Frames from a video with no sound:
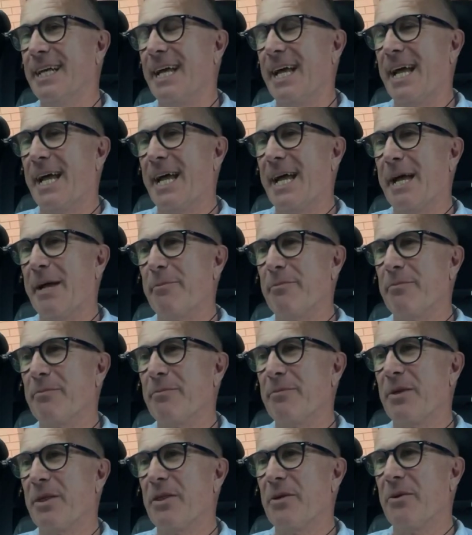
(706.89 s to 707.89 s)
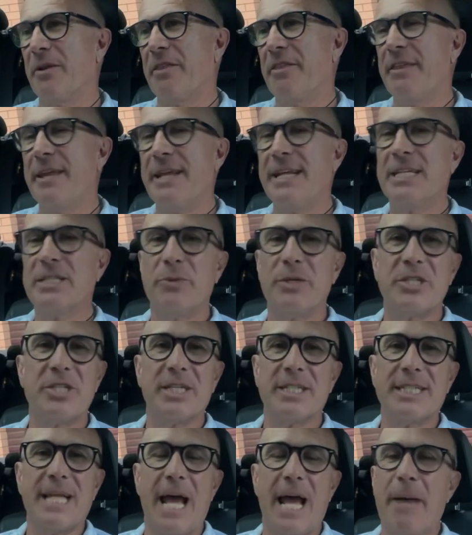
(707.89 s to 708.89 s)
there are things which
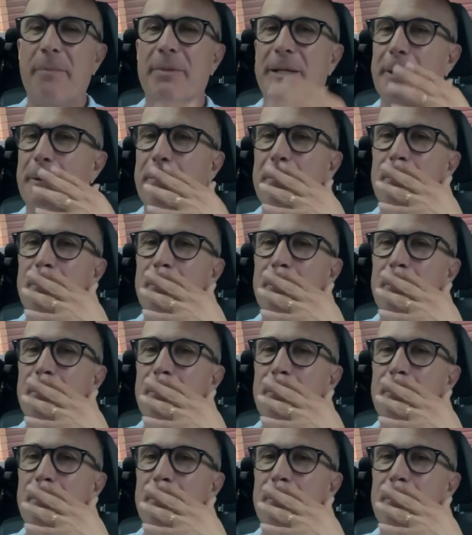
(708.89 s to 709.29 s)
just happen,